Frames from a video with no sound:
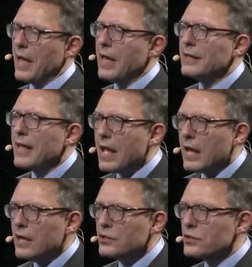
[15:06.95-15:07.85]
And that
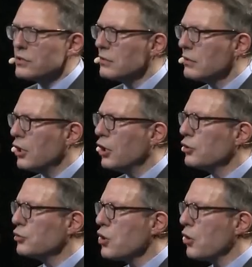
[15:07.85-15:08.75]
is
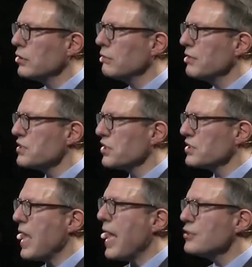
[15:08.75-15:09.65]
Newtonian
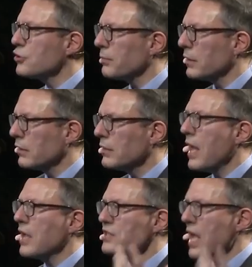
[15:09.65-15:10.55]
physics, that entropy,
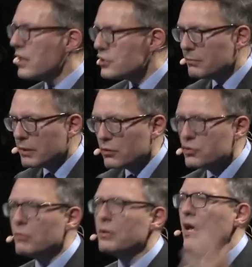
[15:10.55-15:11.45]
that is energy being
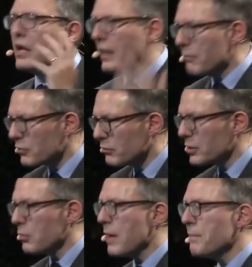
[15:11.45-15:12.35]
consumed. It comes from
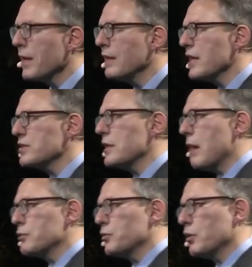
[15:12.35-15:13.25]
somewhere. That's the
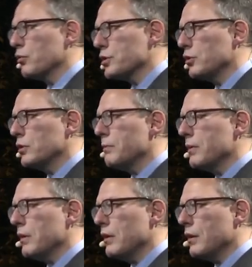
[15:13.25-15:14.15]
damage we cause into the
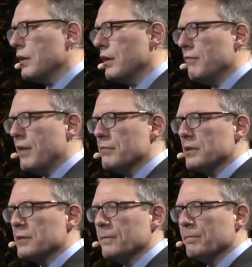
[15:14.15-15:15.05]

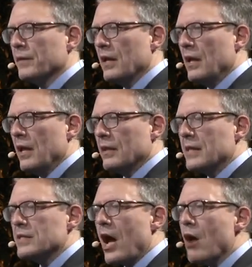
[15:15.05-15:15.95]
environment.
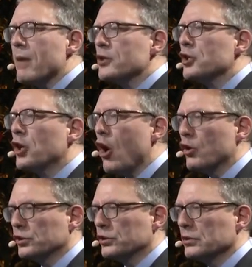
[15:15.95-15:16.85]
That's how much it
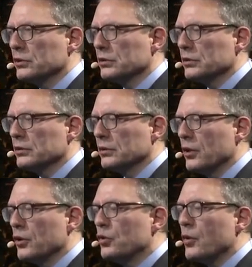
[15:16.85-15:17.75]
costs
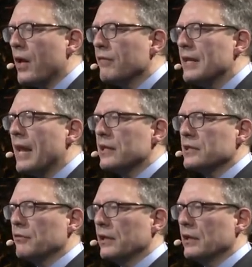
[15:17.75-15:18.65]
to have the
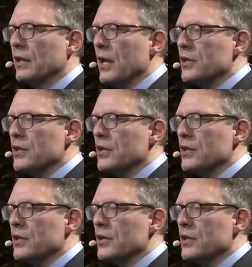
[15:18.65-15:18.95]
light green.